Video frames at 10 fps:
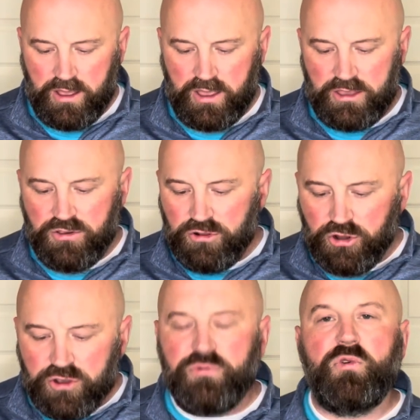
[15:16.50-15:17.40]
You
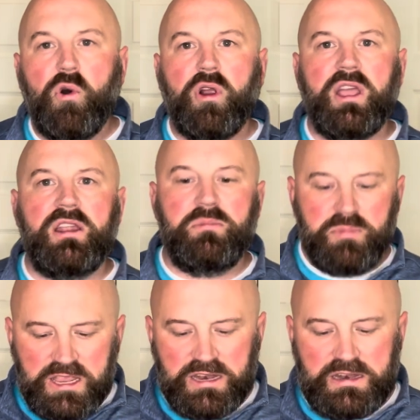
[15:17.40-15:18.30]
look for and
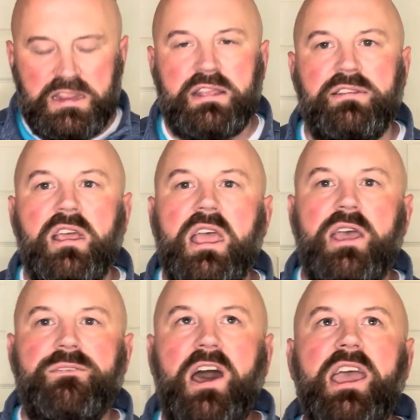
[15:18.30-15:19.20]
meet needs.
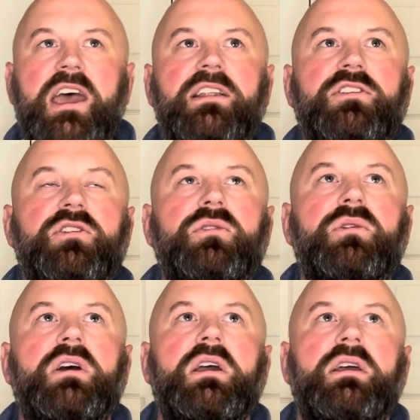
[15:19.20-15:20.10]
If I had
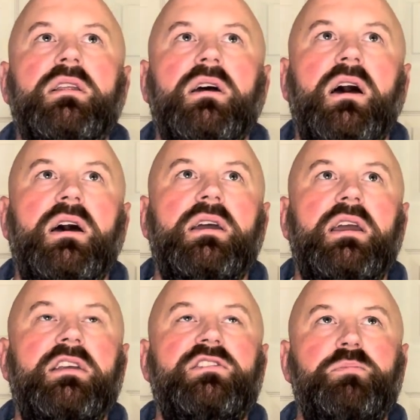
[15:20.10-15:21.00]
to
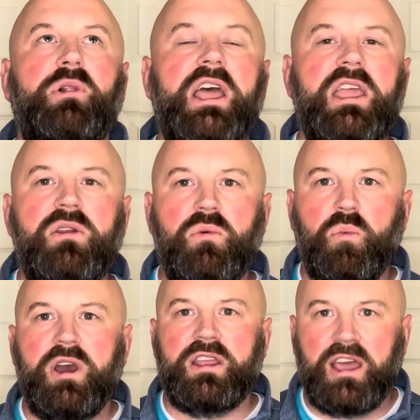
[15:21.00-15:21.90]
explain
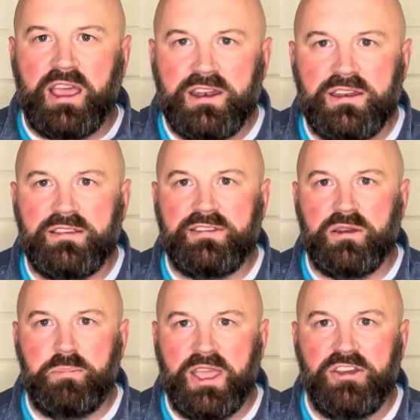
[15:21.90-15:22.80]
what kindness
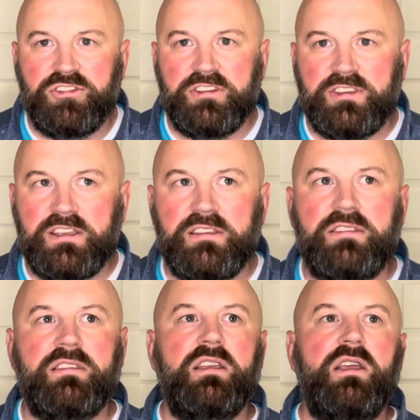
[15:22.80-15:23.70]
and patience
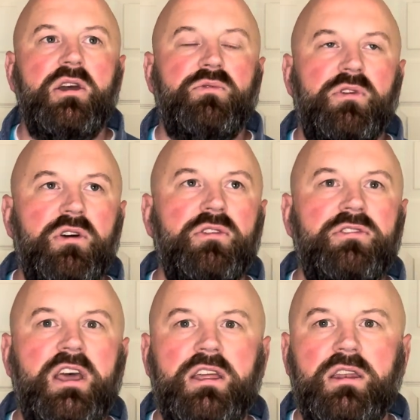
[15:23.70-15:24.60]
is, for those
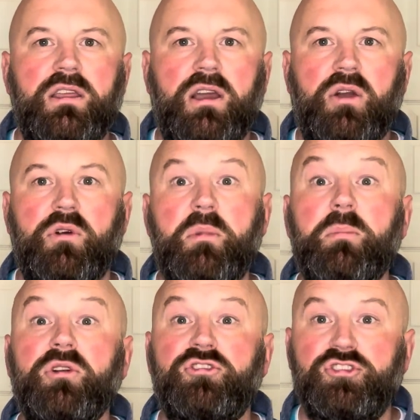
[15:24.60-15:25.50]
that
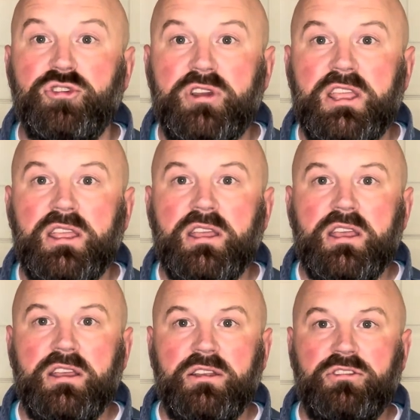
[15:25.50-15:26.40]
remember Judy,
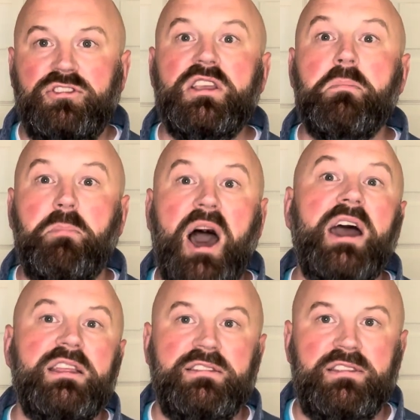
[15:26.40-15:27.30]
she
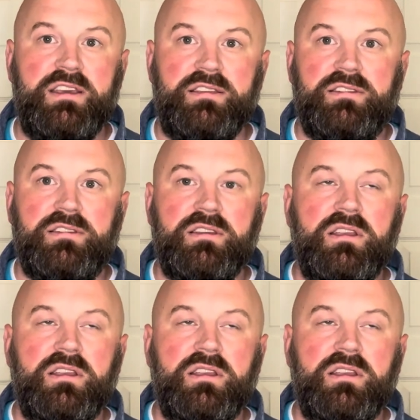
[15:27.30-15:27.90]
embodies this.